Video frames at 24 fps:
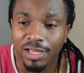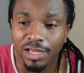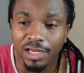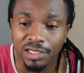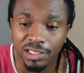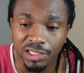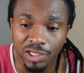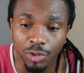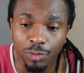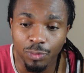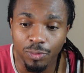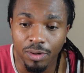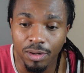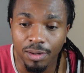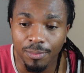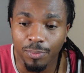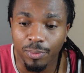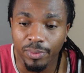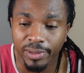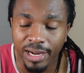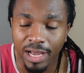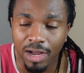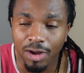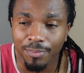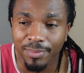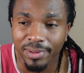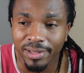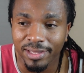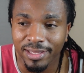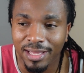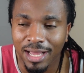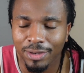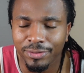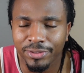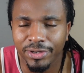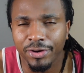glow up without
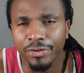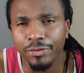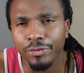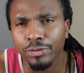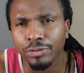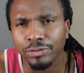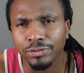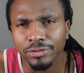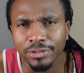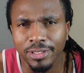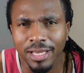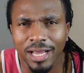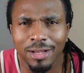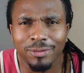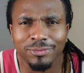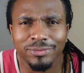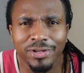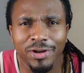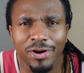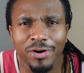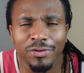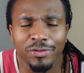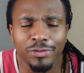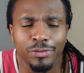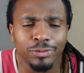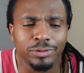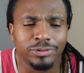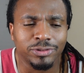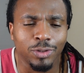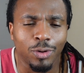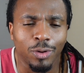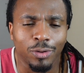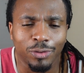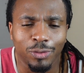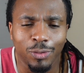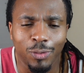me? How dare you how dare you
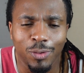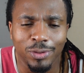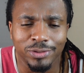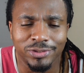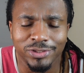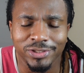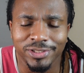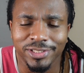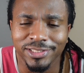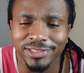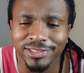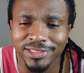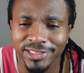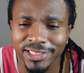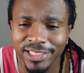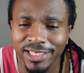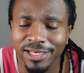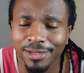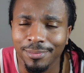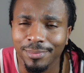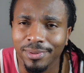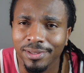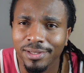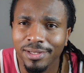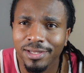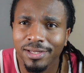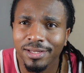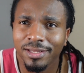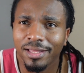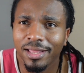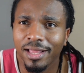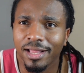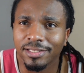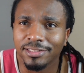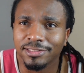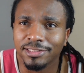start going to the gym
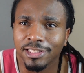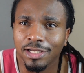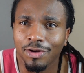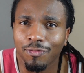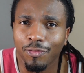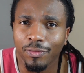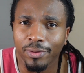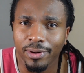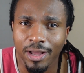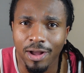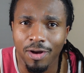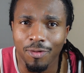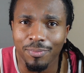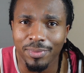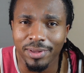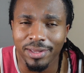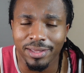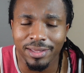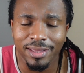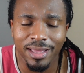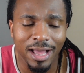and stuff without me?